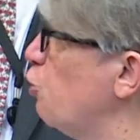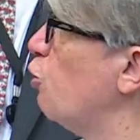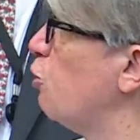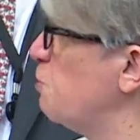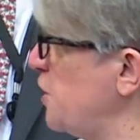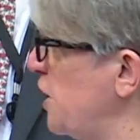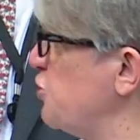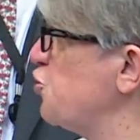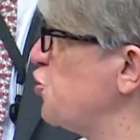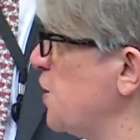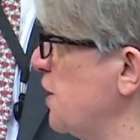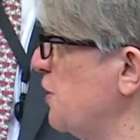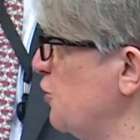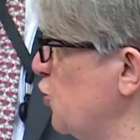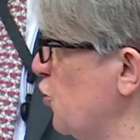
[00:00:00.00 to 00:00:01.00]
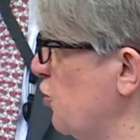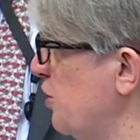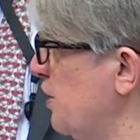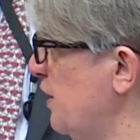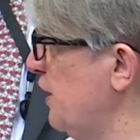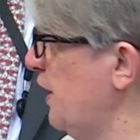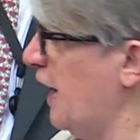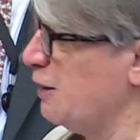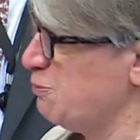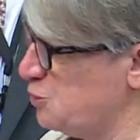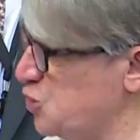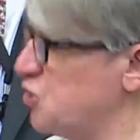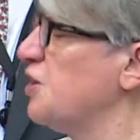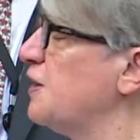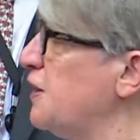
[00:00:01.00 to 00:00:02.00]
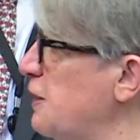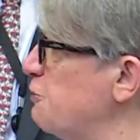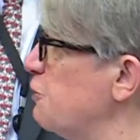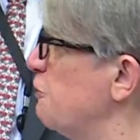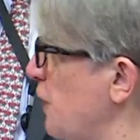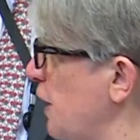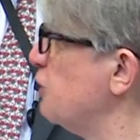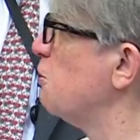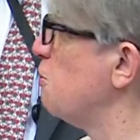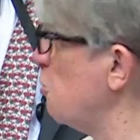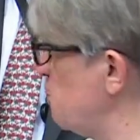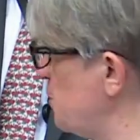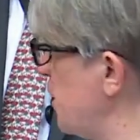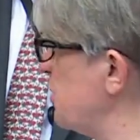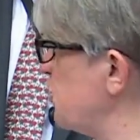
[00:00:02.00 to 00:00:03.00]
for pedestrians, and particularly for vulnerable